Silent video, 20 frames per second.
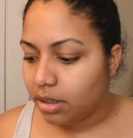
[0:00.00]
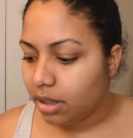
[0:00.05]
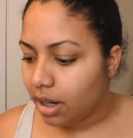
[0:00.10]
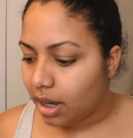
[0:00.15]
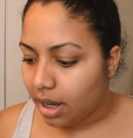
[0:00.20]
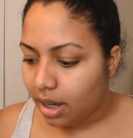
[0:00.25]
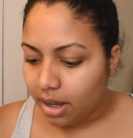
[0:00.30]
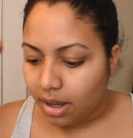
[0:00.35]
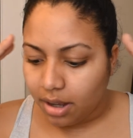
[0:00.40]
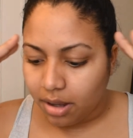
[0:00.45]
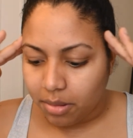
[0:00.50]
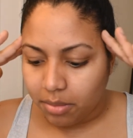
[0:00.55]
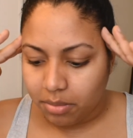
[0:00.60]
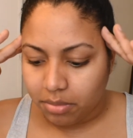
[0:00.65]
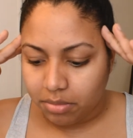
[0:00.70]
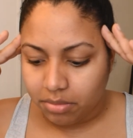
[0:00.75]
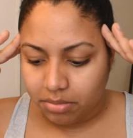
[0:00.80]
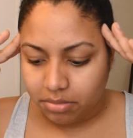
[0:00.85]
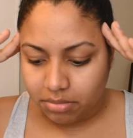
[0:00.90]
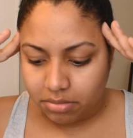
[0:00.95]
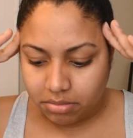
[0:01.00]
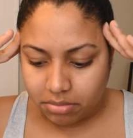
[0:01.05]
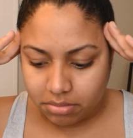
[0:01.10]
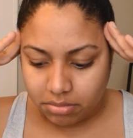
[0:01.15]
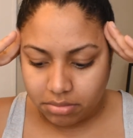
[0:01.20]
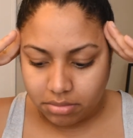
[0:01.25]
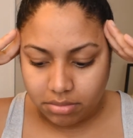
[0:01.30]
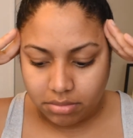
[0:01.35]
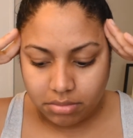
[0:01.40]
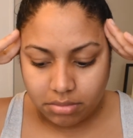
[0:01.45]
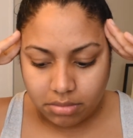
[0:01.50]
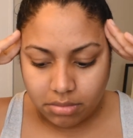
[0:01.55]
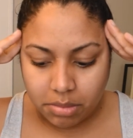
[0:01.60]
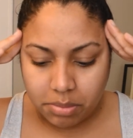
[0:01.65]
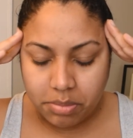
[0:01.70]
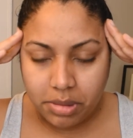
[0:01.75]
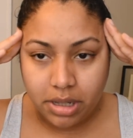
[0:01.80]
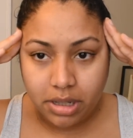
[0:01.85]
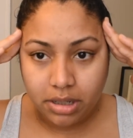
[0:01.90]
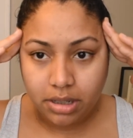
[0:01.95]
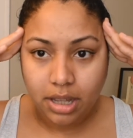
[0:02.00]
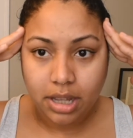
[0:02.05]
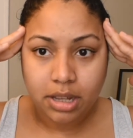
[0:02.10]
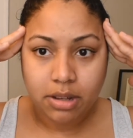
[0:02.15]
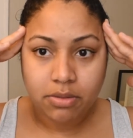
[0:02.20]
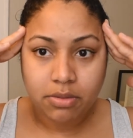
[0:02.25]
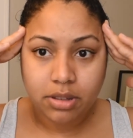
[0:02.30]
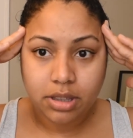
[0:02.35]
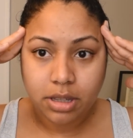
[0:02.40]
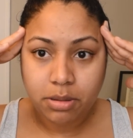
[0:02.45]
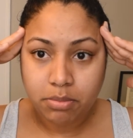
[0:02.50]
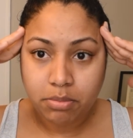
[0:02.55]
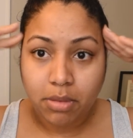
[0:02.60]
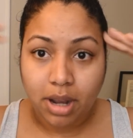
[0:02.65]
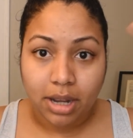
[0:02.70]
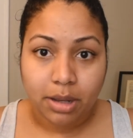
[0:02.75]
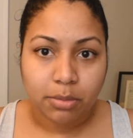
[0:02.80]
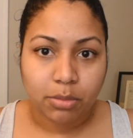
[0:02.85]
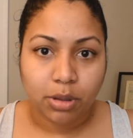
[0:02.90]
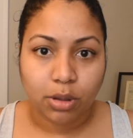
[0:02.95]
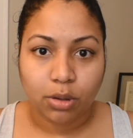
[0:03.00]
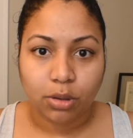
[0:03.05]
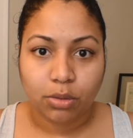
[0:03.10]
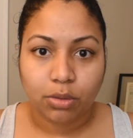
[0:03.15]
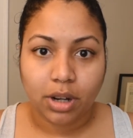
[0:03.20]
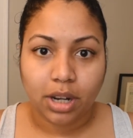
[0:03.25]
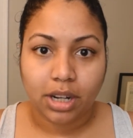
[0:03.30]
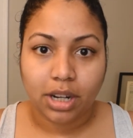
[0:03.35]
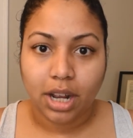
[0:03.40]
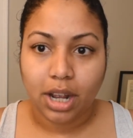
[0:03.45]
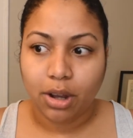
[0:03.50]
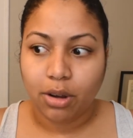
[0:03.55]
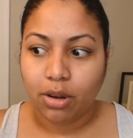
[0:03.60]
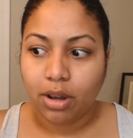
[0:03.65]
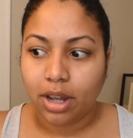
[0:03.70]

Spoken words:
I'm being like really mind blown right now.